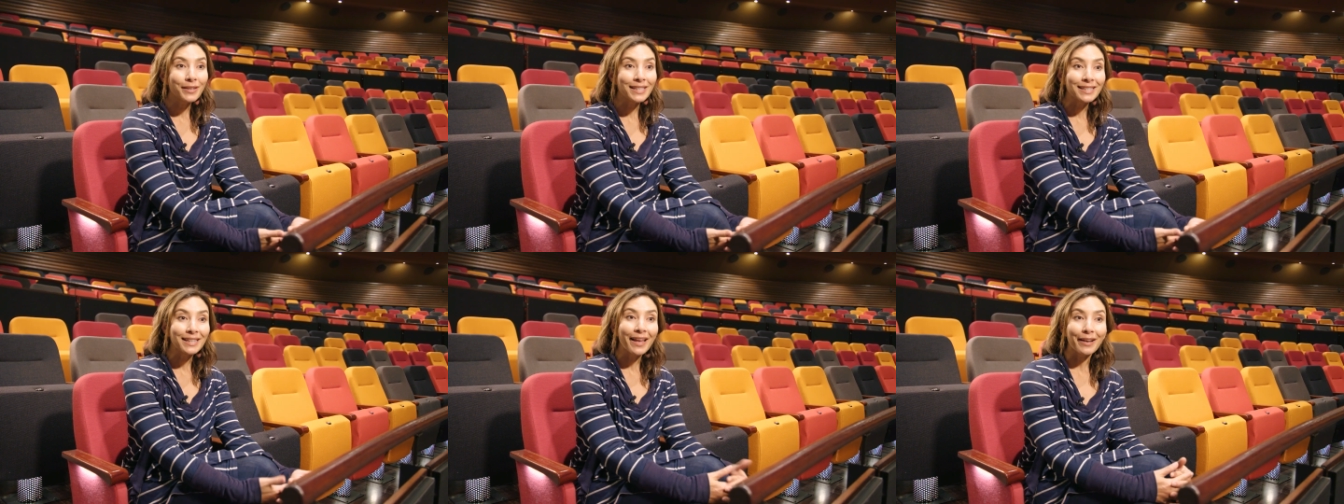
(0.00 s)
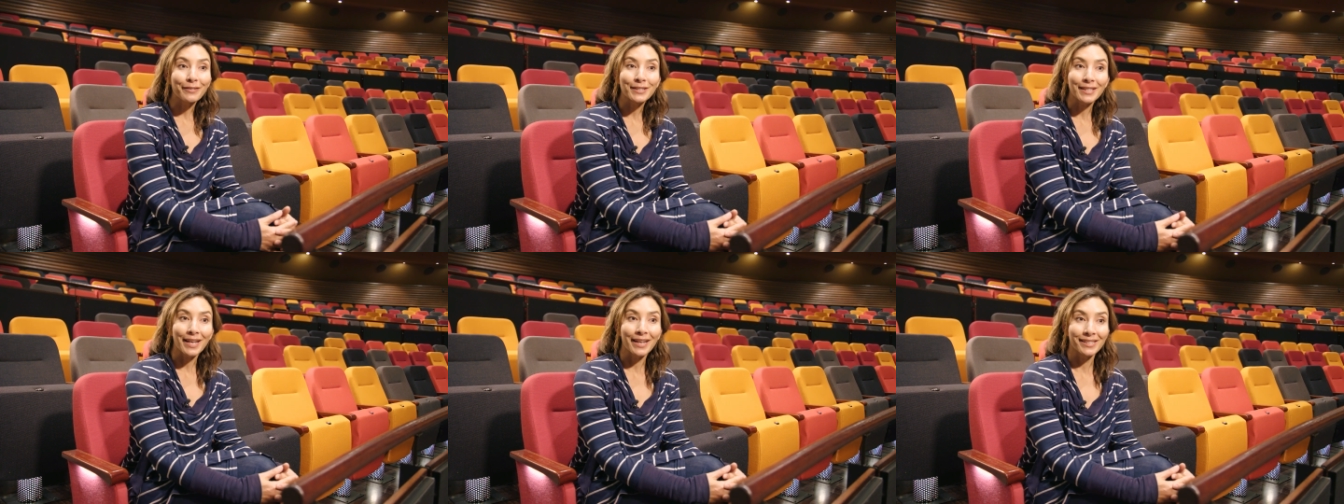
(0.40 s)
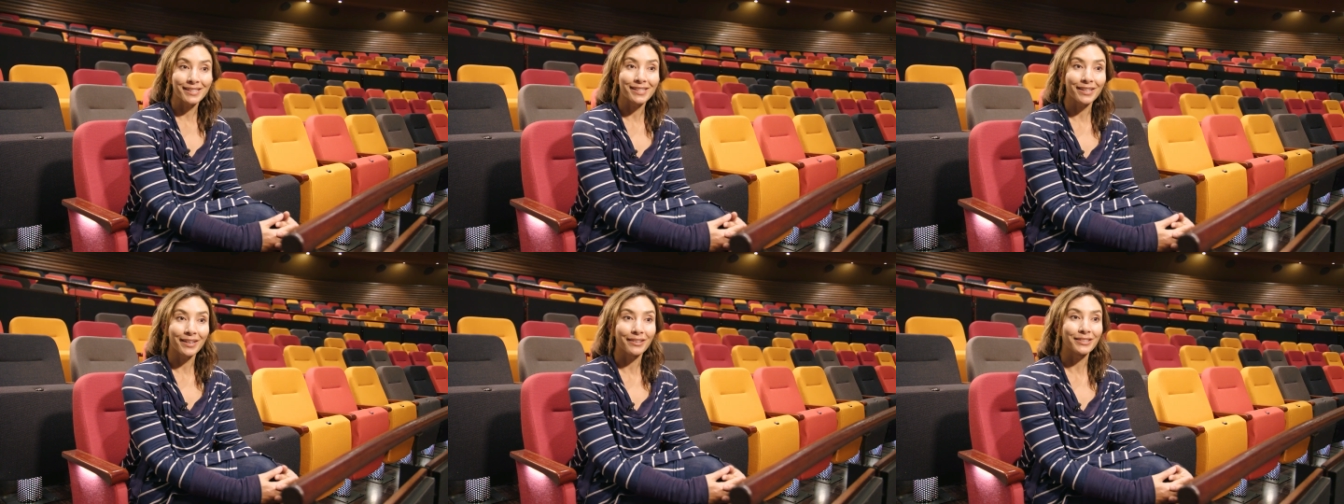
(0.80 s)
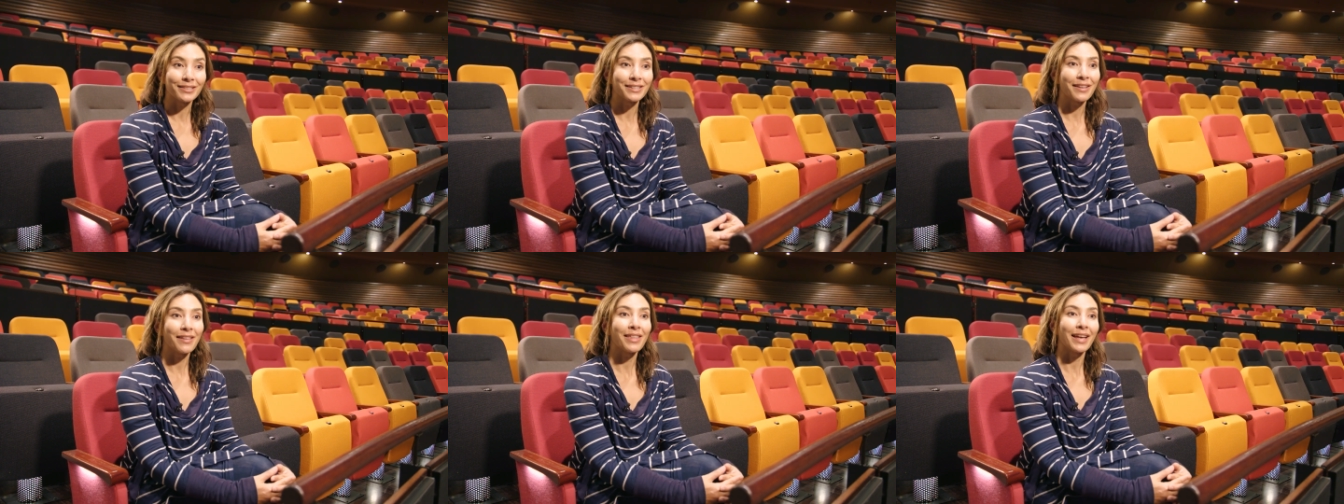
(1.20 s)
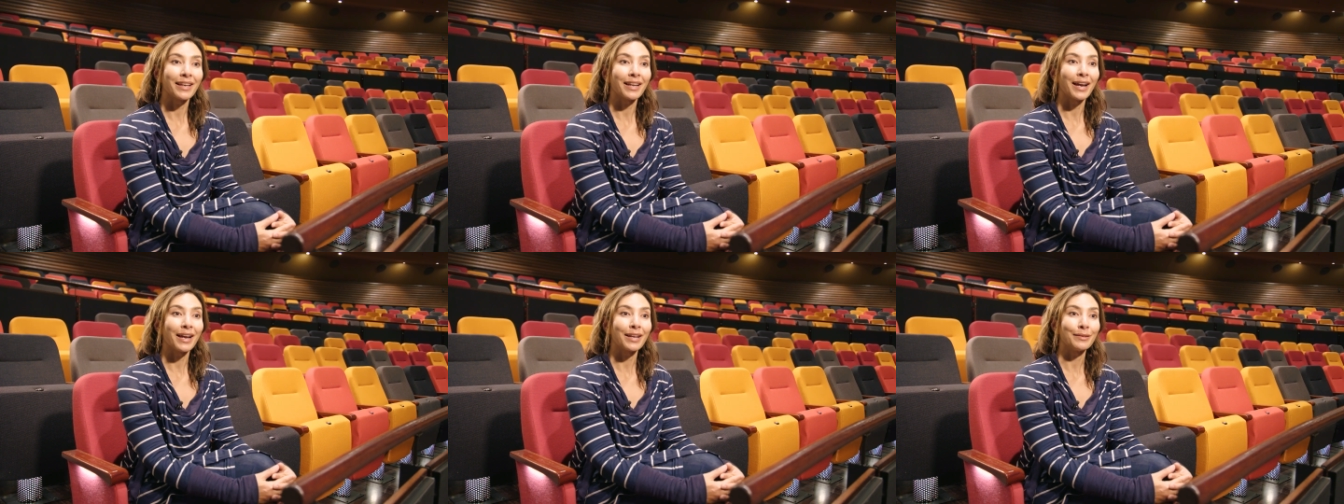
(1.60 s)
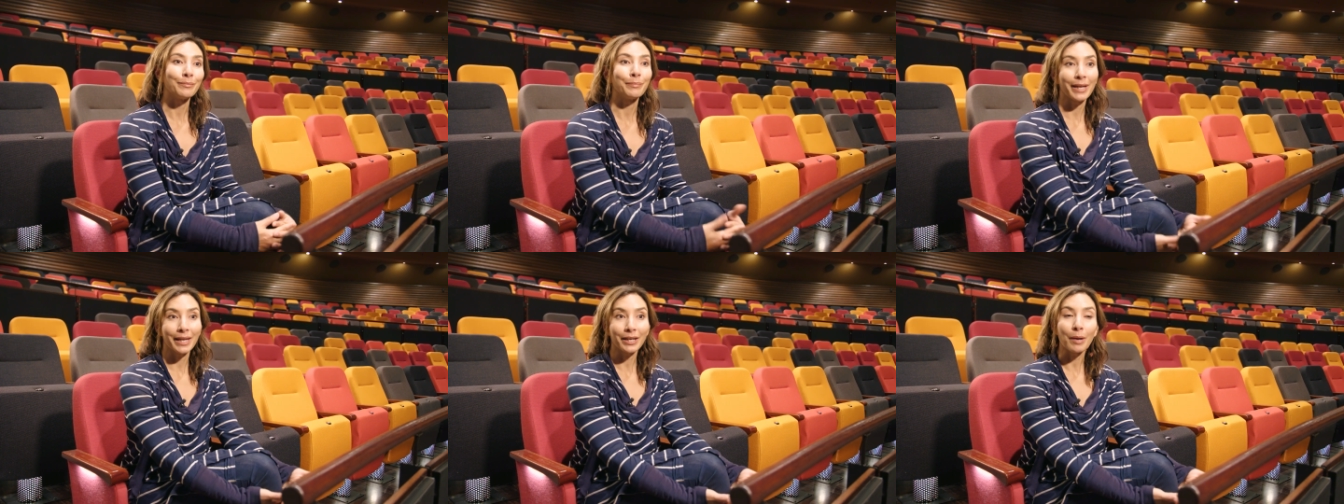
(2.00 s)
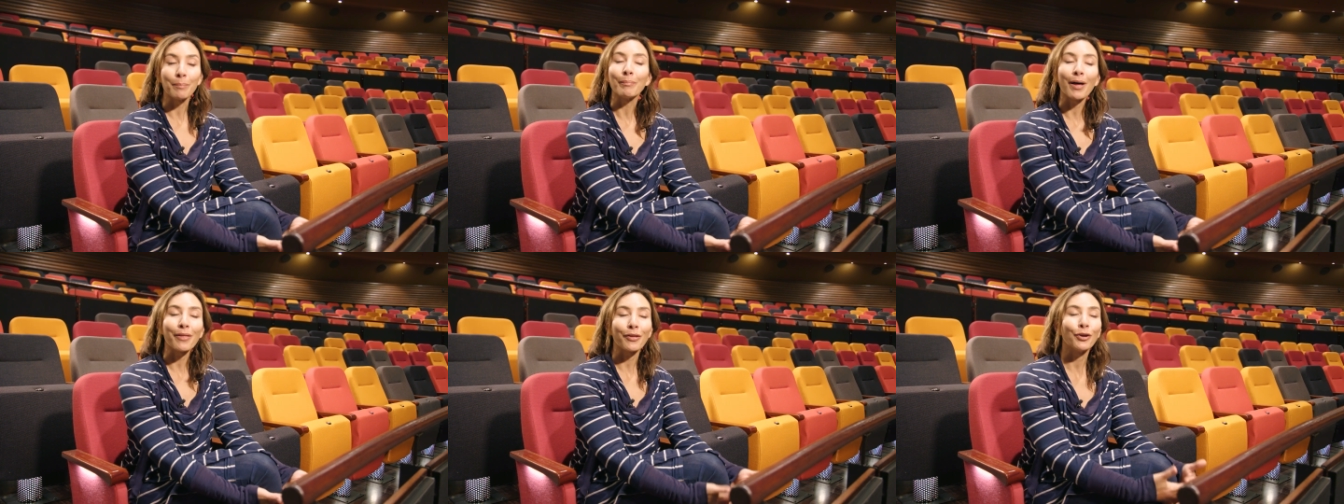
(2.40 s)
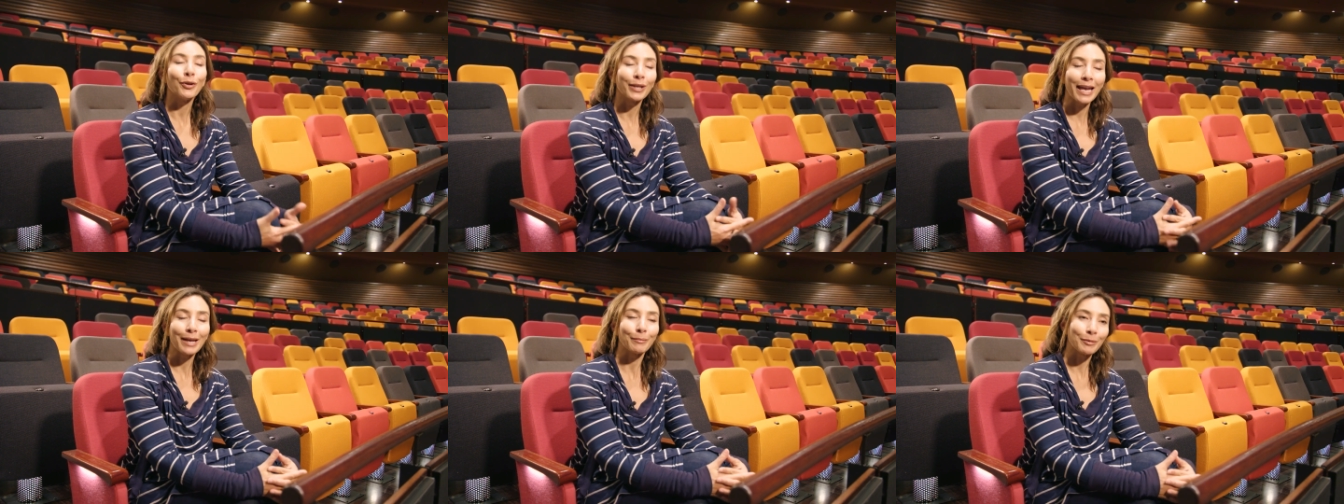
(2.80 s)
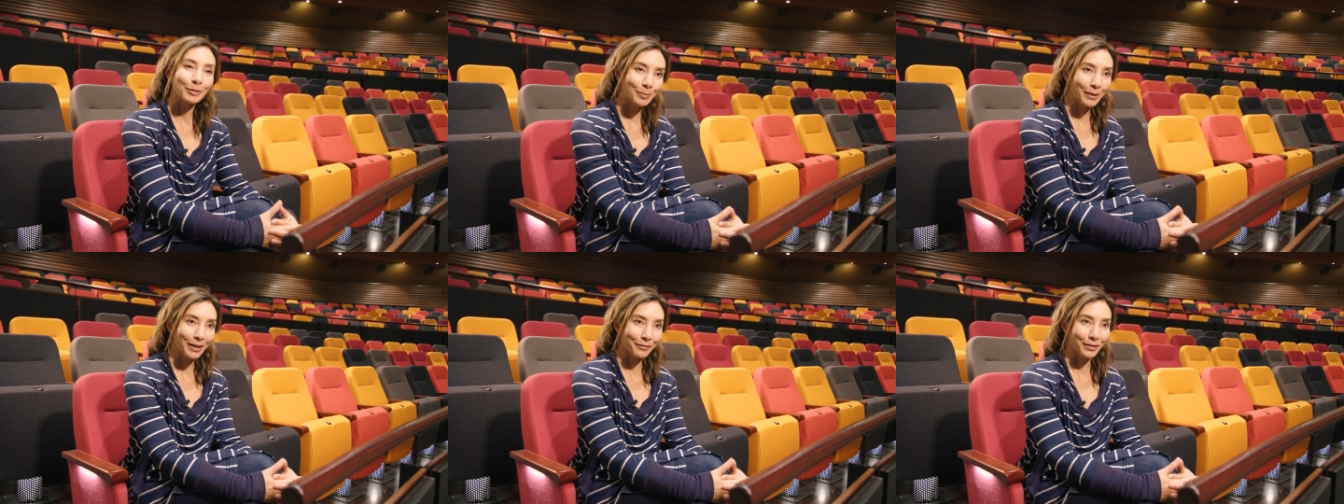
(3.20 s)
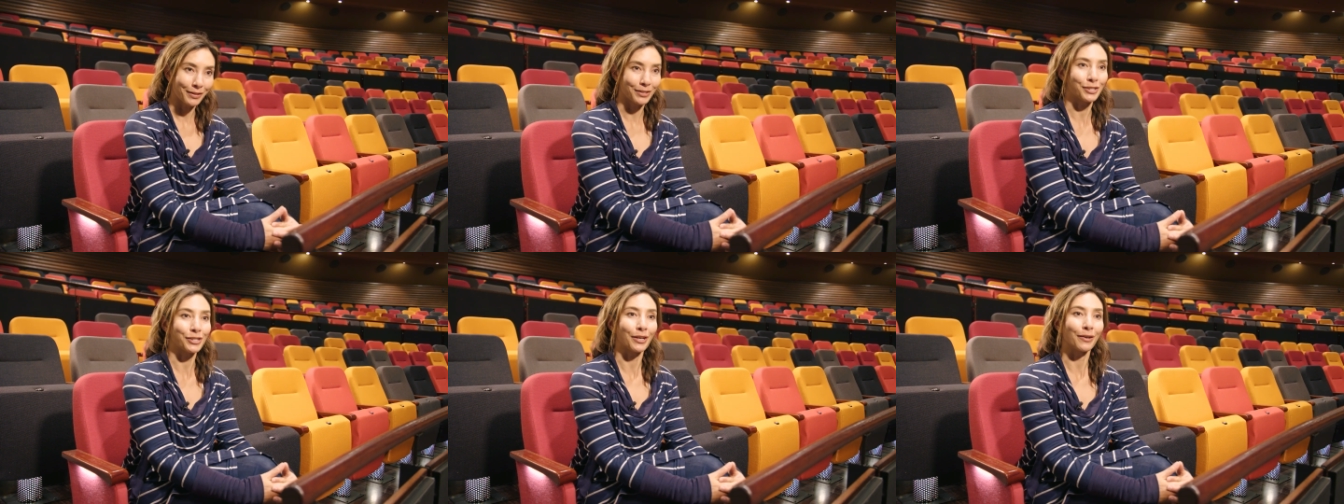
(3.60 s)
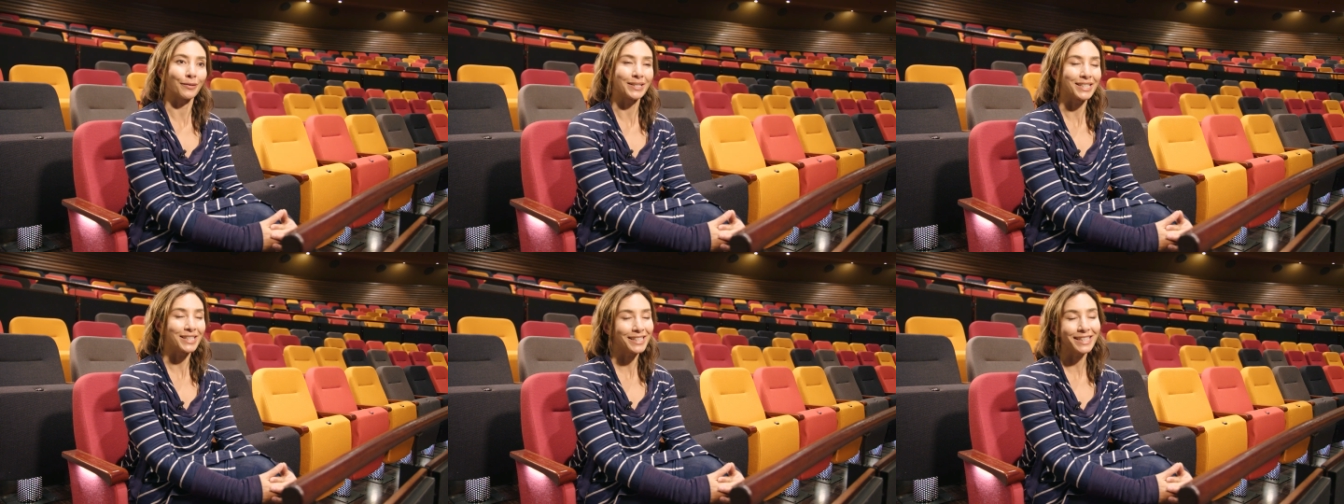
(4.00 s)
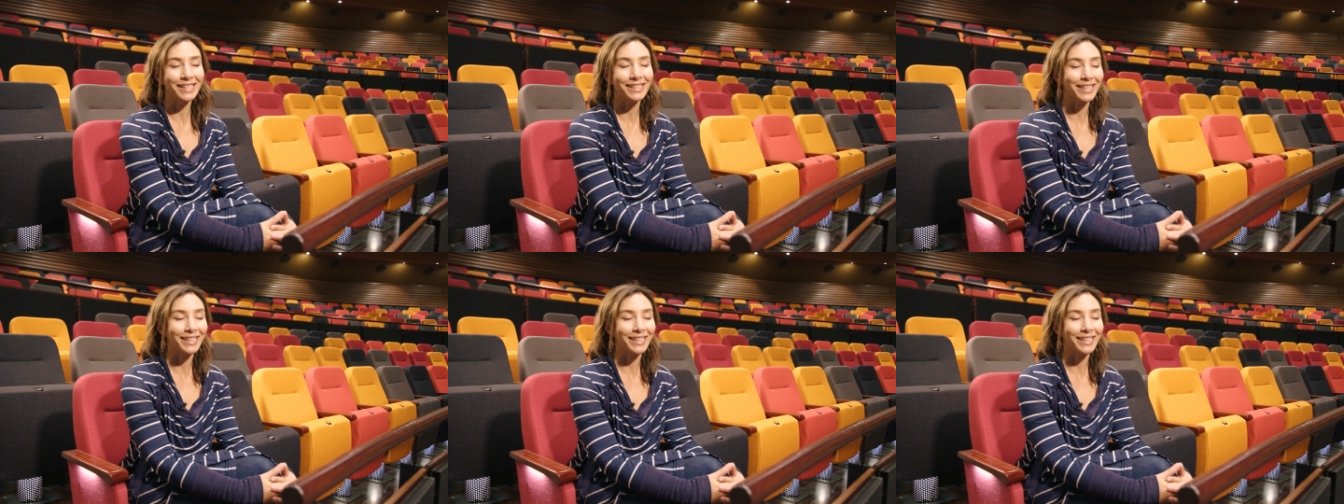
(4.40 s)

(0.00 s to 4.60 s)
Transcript: of these live science shows that I met a mother who came up to me after the show, and she